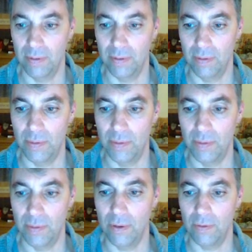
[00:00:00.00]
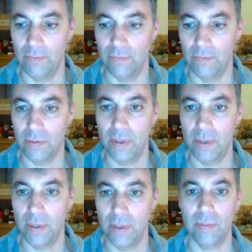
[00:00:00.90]
needs to be on the log view as well.
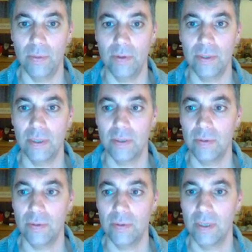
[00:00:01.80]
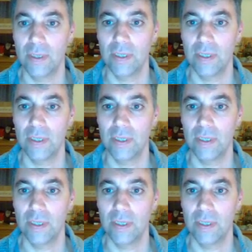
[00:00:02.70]
That'll make more sense, won't it?